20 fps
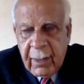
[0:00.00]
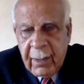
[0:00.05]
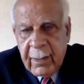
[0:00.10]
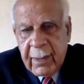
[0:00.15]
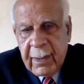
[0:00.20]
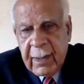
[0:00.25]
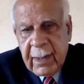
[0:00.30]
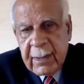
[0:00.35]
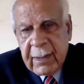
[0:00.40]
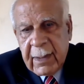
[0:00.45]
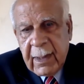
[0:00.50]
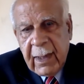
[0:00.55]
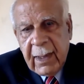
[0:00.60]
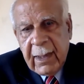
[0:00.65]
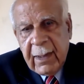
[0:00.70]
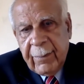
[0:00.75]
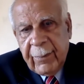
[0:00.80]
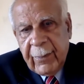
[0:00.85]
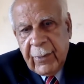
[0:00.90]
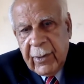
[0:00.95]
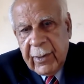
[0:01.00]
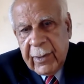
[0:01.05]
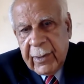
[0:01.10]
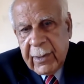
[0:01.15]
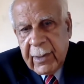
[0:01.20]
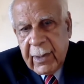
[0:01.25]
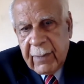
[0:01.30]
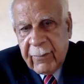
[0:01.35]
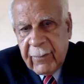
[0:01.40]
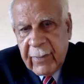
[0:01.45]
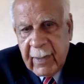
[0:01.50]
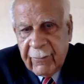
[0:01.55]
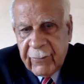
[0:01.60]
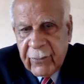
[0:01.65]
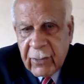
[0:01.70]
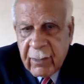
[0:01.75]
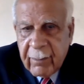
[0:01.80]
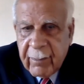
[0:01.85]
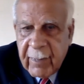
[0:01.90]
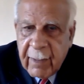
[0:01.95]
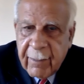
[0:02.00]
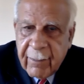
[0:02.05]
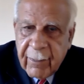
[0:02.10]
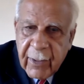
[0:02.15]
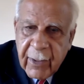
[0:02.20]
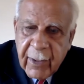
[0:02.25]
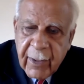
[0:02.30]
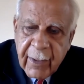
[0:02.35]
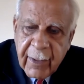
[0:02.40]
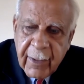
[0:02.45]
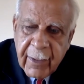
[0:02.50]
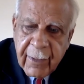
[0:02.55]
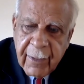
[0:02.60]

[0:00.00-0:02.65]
There's another point that we have to remember.